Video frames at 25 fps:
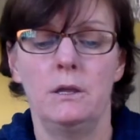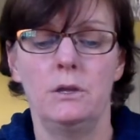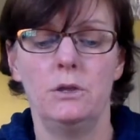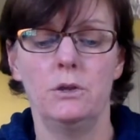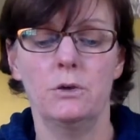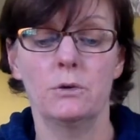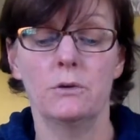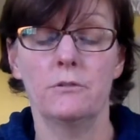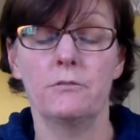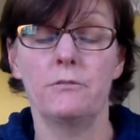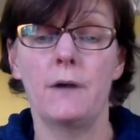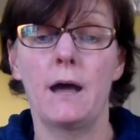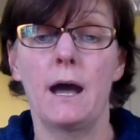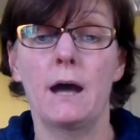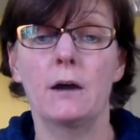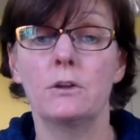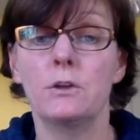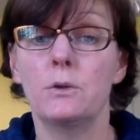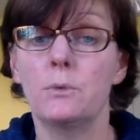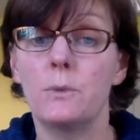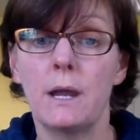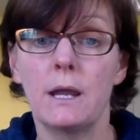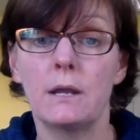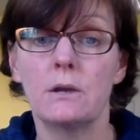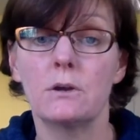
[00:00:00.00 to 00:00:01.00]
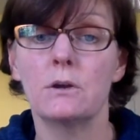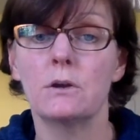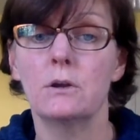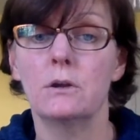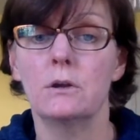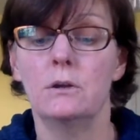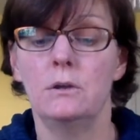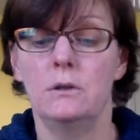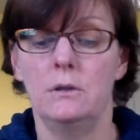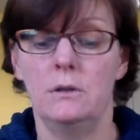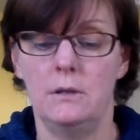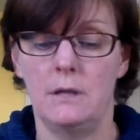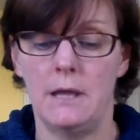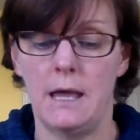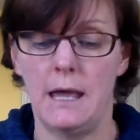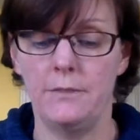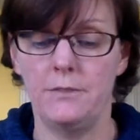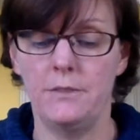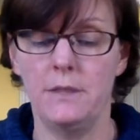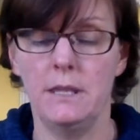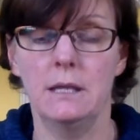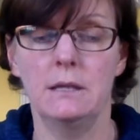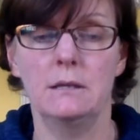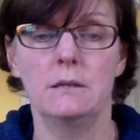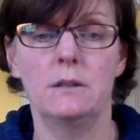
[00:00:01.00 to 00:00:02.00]
Your evaluator
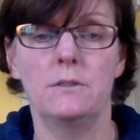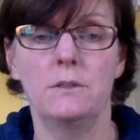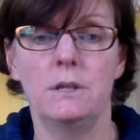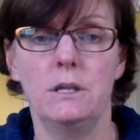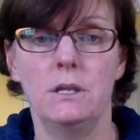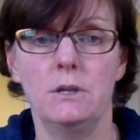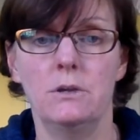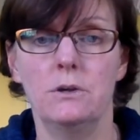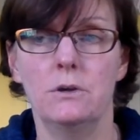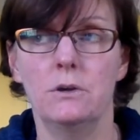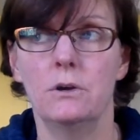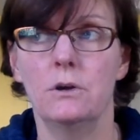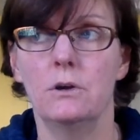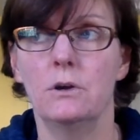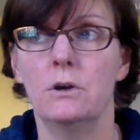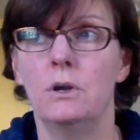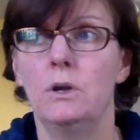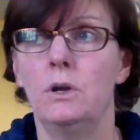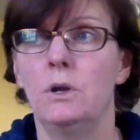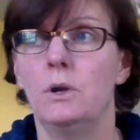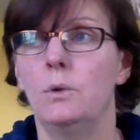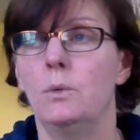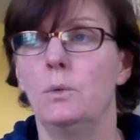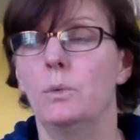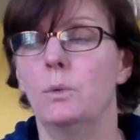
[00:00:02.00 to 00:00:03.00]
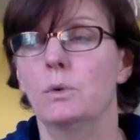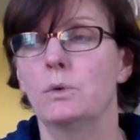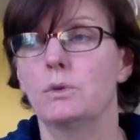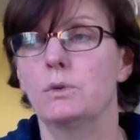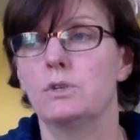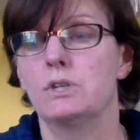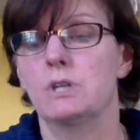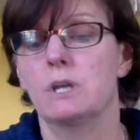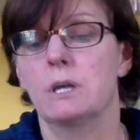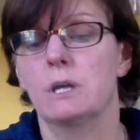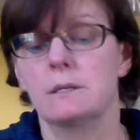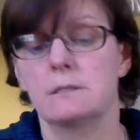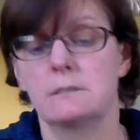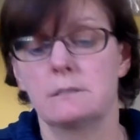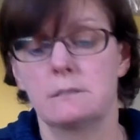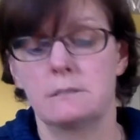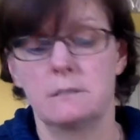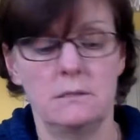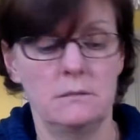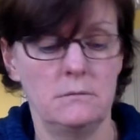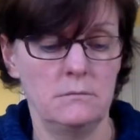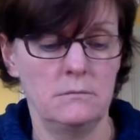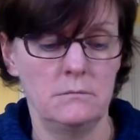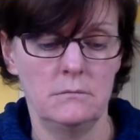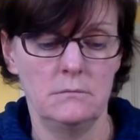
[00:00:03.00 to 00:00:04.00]
at the end of the year will
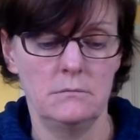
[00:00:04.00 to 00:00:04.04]
just